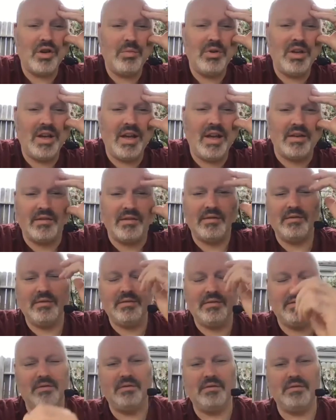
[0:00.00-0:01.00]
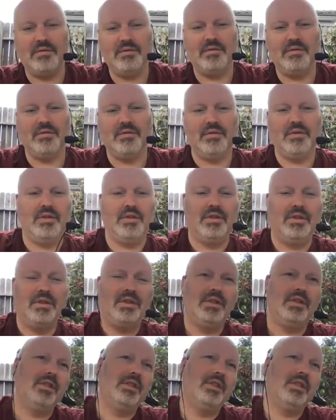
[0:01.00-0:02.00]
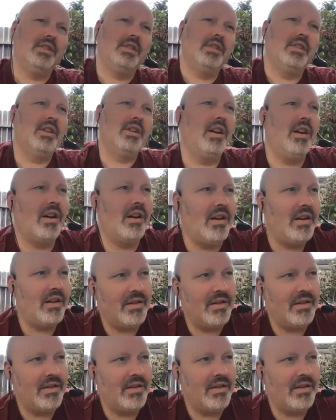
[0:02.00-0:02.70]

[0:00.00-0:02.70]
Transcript: me again? Yeah, sure thing. Oh,